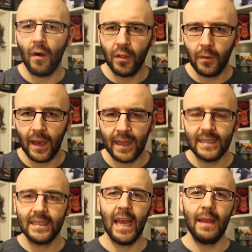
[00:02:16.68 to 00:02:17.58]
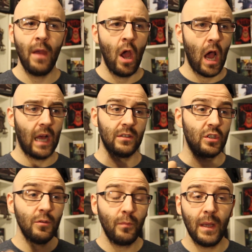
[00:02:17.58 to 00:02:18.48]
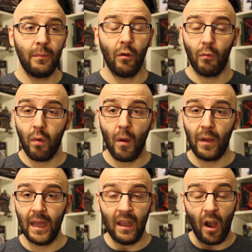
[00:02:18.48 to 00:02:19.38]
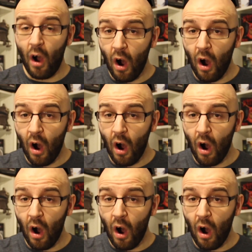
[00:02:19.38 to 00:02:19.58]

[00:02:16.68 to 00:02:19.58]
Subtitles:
bothered about this game, and some people who probably